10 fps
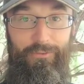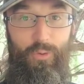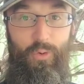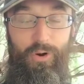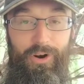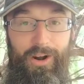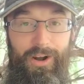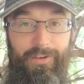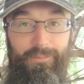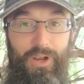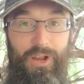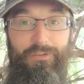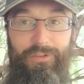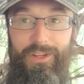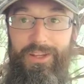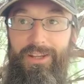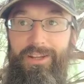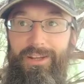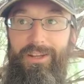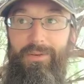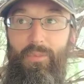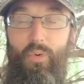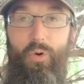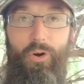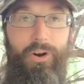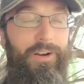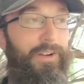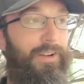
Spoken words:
for kind of the more